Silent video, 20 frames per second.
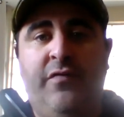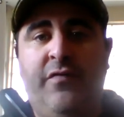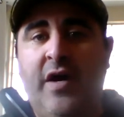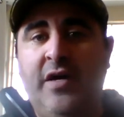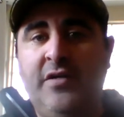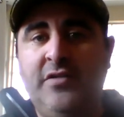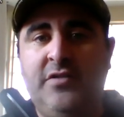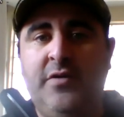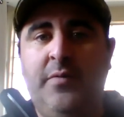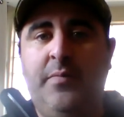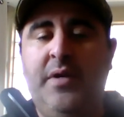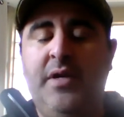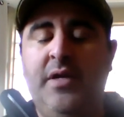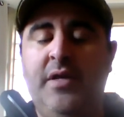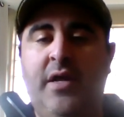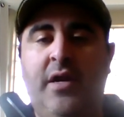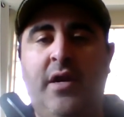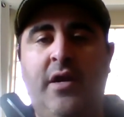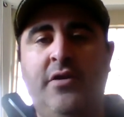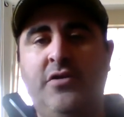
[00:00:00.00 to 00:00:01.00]
Find somebody
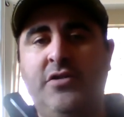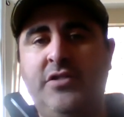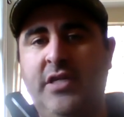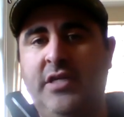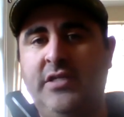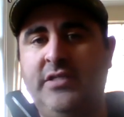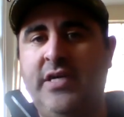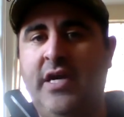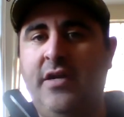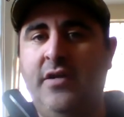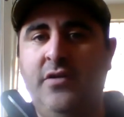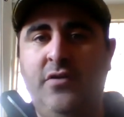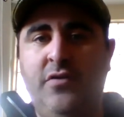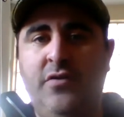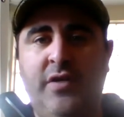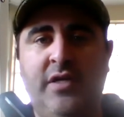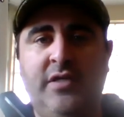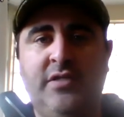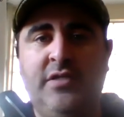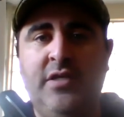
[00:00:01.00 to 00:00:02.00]
that understands how to do
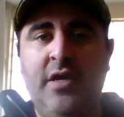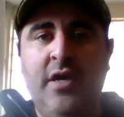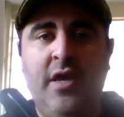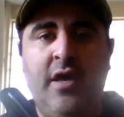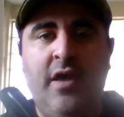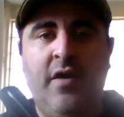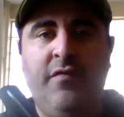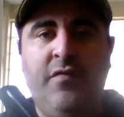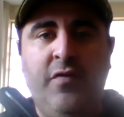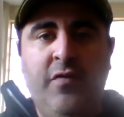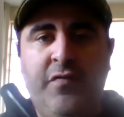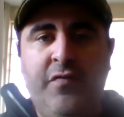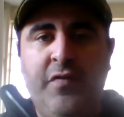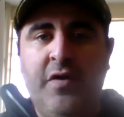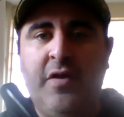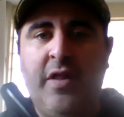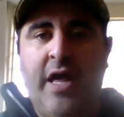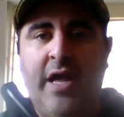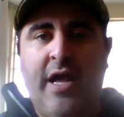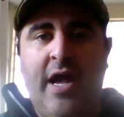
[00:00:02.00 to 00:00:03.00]
this. If you
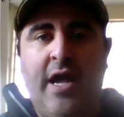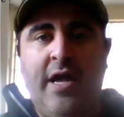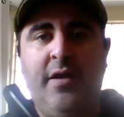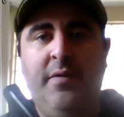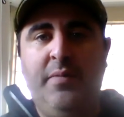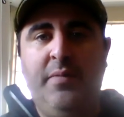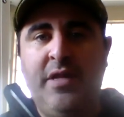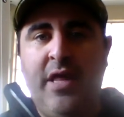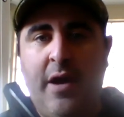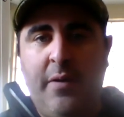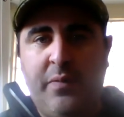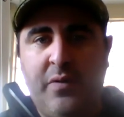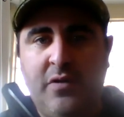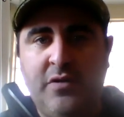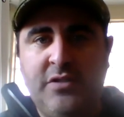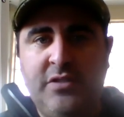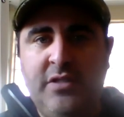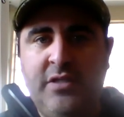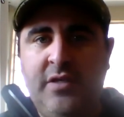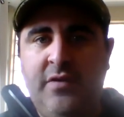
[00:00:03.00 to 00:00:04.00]
feel like I could be that
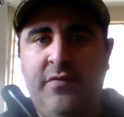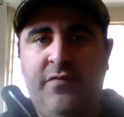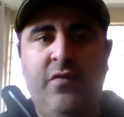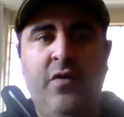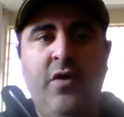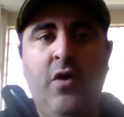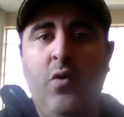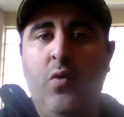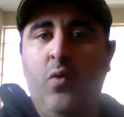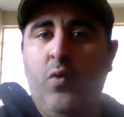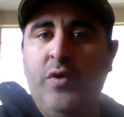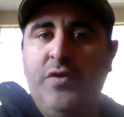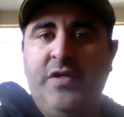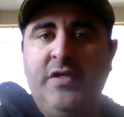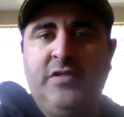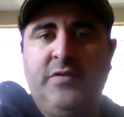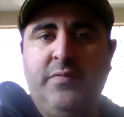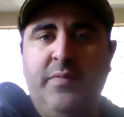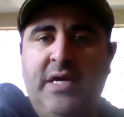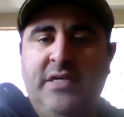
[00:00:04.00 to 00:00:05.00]
person, if what
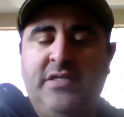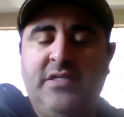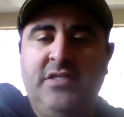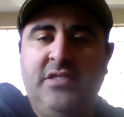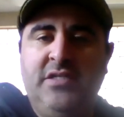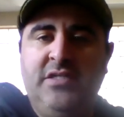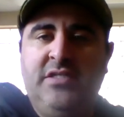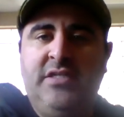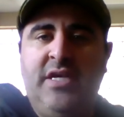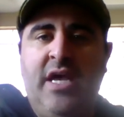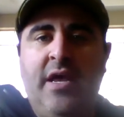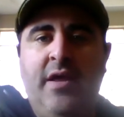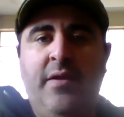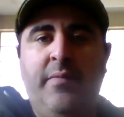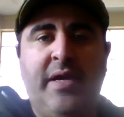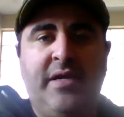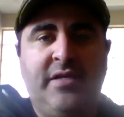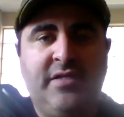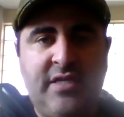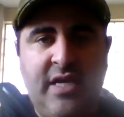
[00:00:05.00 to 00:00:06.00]
this message is saying
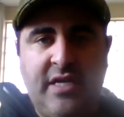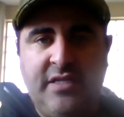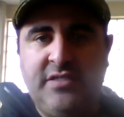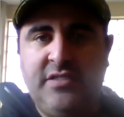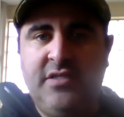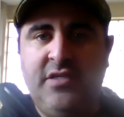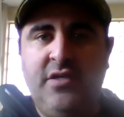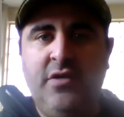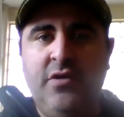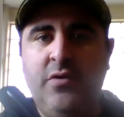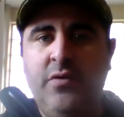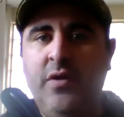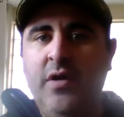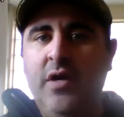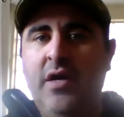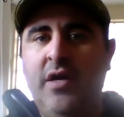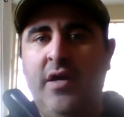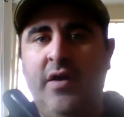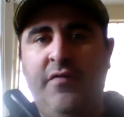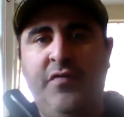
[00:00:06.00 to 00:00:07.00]
makes sense to you,
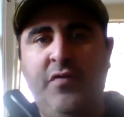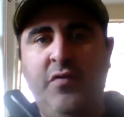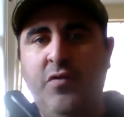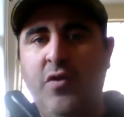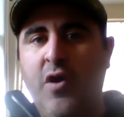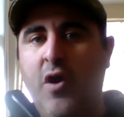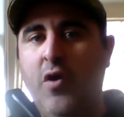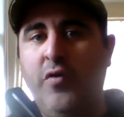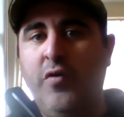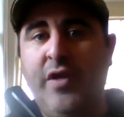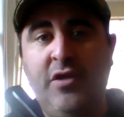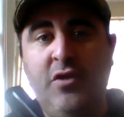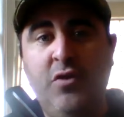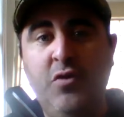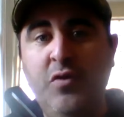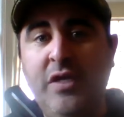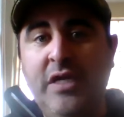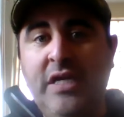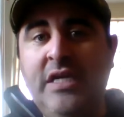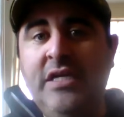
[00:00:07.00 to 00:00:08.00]
if you know that you
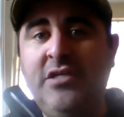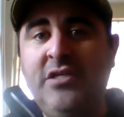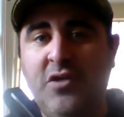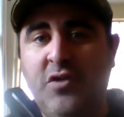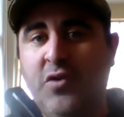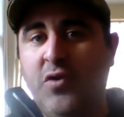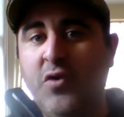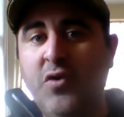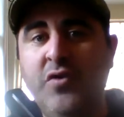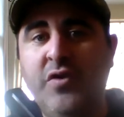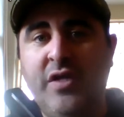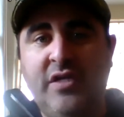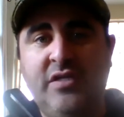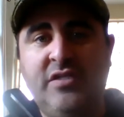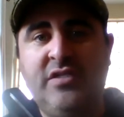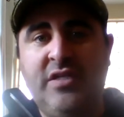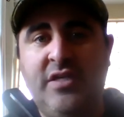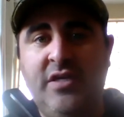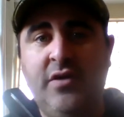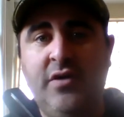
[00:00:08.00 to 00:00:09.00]
need to learn
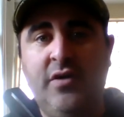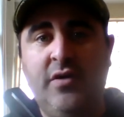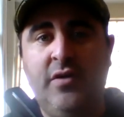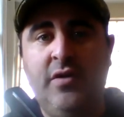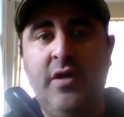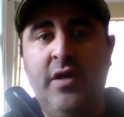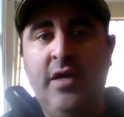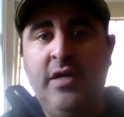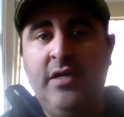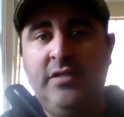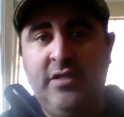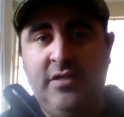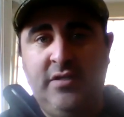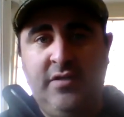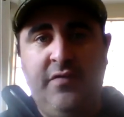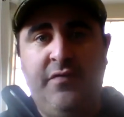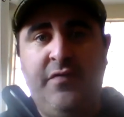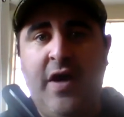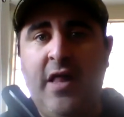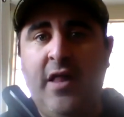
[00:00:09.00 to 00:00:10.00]
this skill to
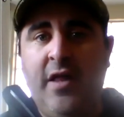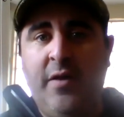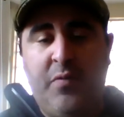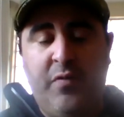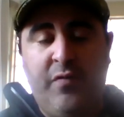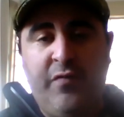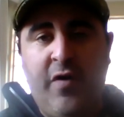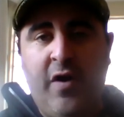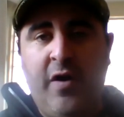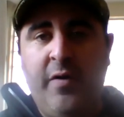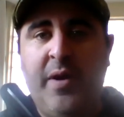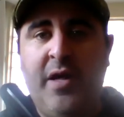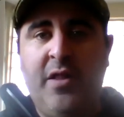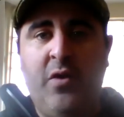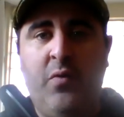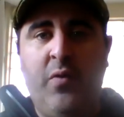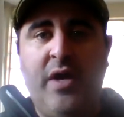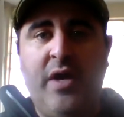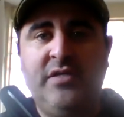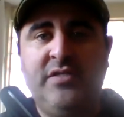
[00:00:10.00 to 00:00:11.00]
develop or fall by
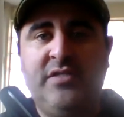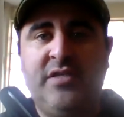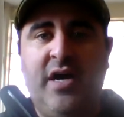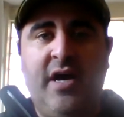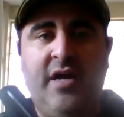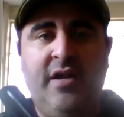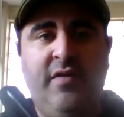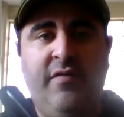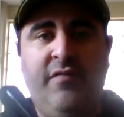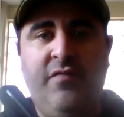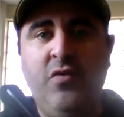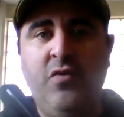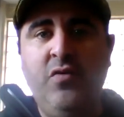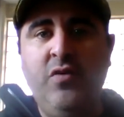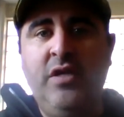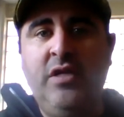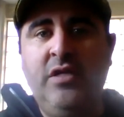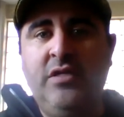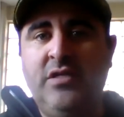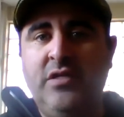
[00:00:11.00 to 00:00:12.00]
the wayside, if you
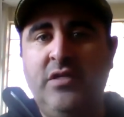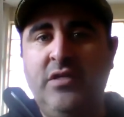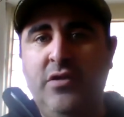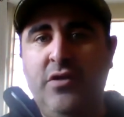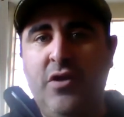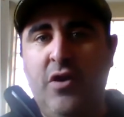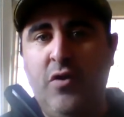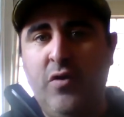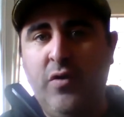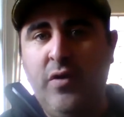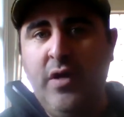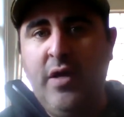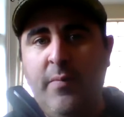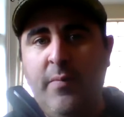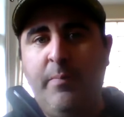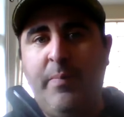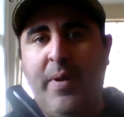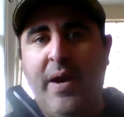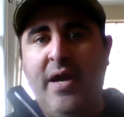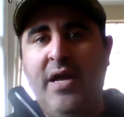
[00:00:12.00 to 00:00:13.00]
need to,
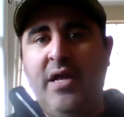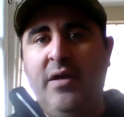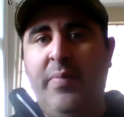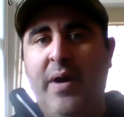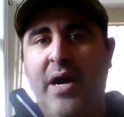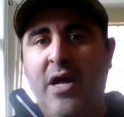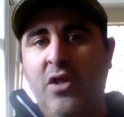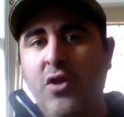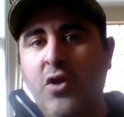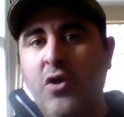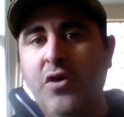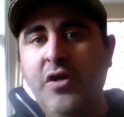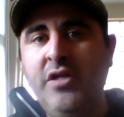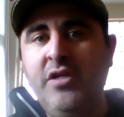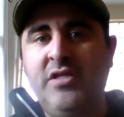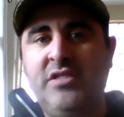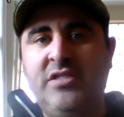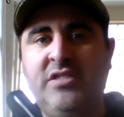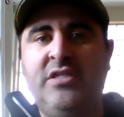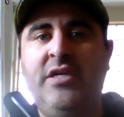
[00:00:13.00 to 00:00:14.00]
by learning
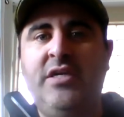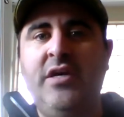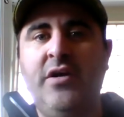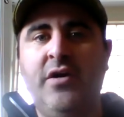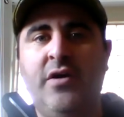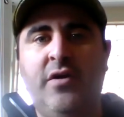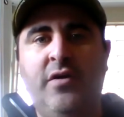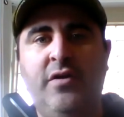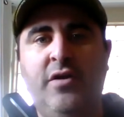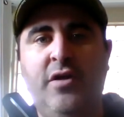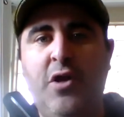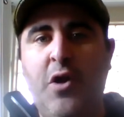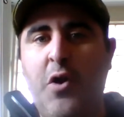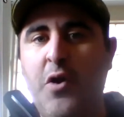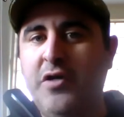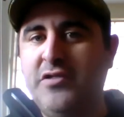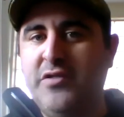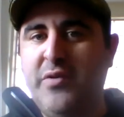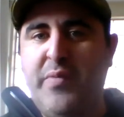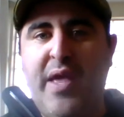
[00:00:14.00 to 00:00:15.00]
this skill,
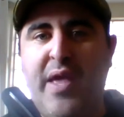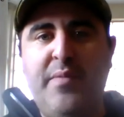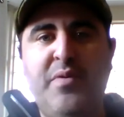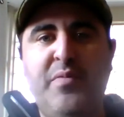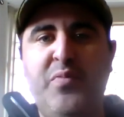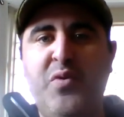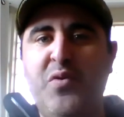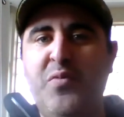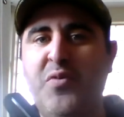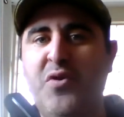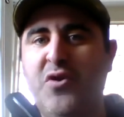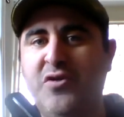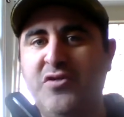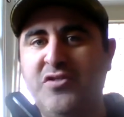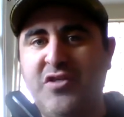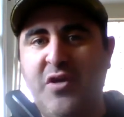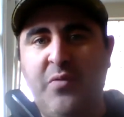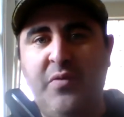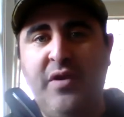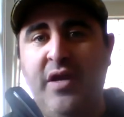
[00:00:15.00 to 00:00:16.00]
as a baby boomer or
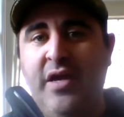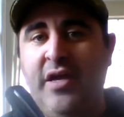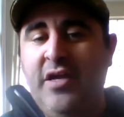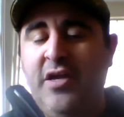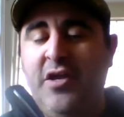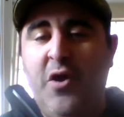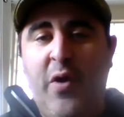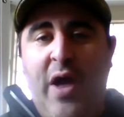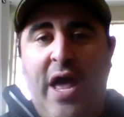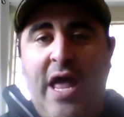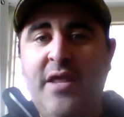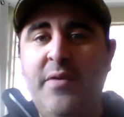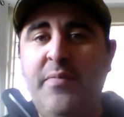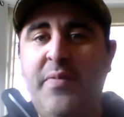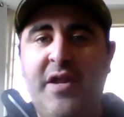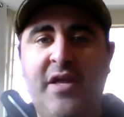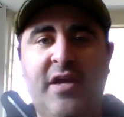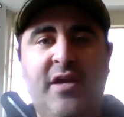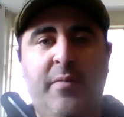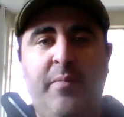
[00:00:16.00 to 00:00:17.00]
some,
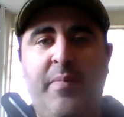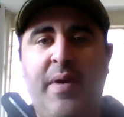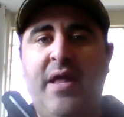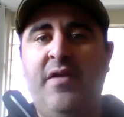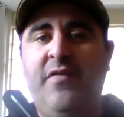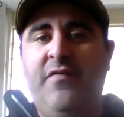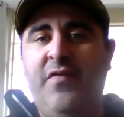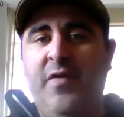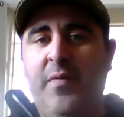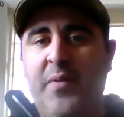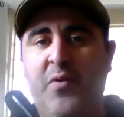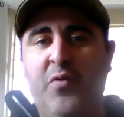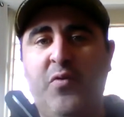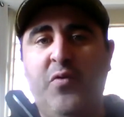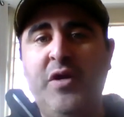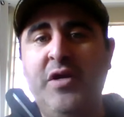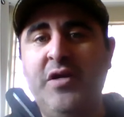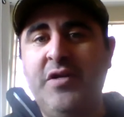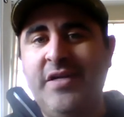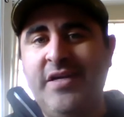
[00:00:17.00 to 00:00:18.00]
anybody could benefit, but
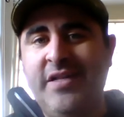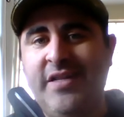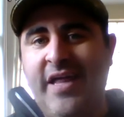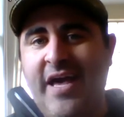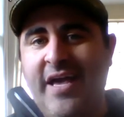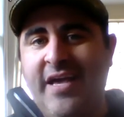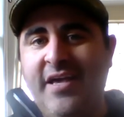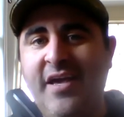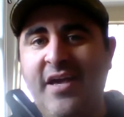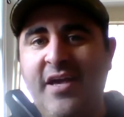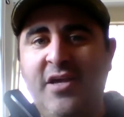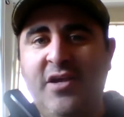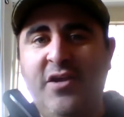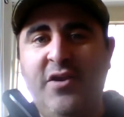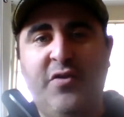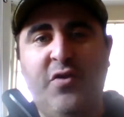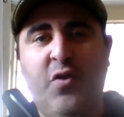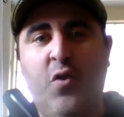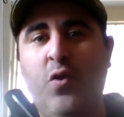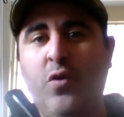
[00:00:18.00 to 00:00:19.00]
really
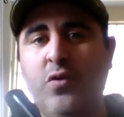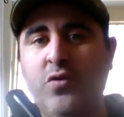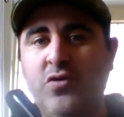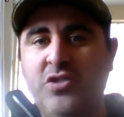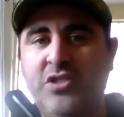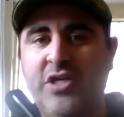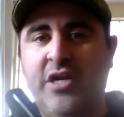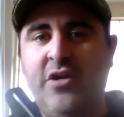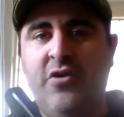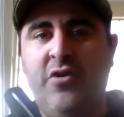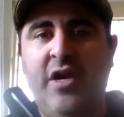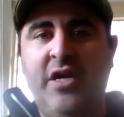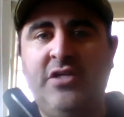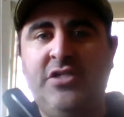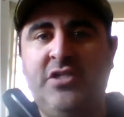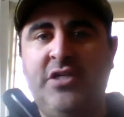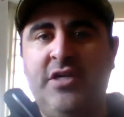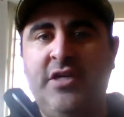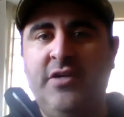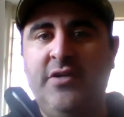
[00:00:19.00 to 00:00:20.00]
the older
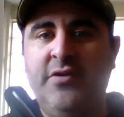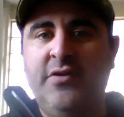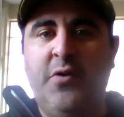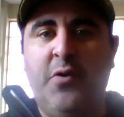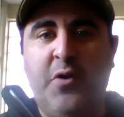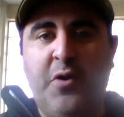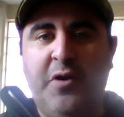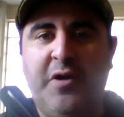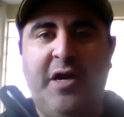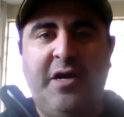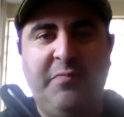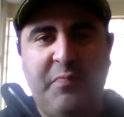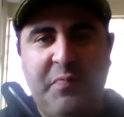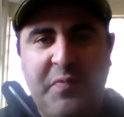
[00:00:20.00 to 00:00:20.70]
generation or,